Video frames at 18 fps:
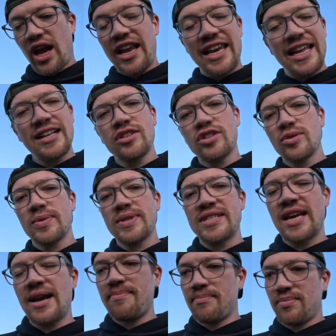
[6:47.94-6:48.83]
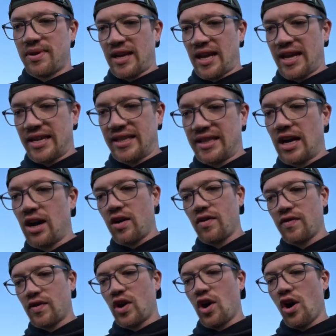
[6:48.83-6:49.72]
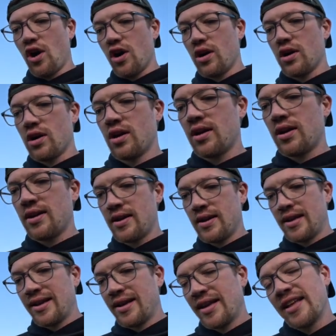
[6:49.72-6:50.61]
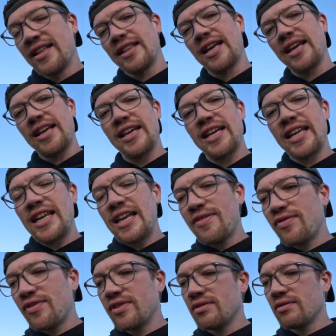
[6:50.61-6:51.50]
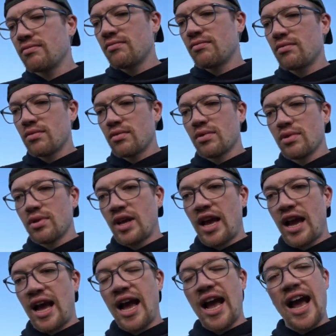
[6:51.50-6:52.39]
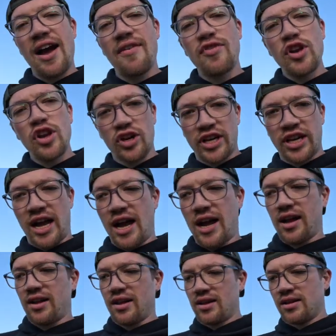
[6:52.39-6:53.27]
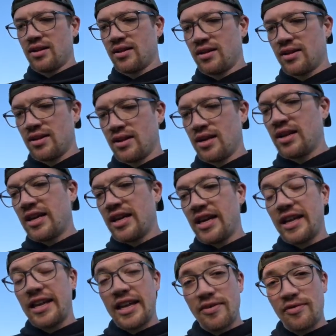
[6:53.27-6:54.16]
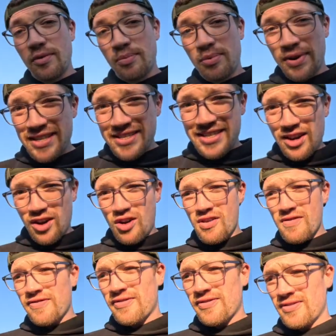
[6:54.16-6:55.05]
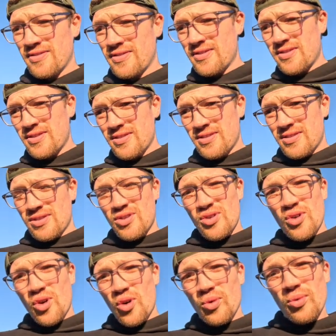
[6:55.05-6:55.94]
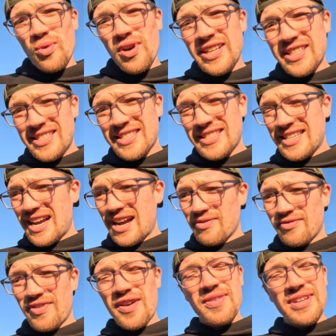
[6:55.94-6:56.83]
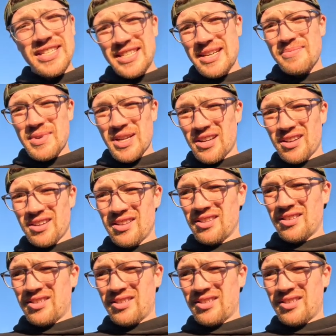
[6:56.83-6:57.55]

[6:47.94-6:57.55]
link to a template that I've got that you can even have a look at and either print it off or write it down, very similar,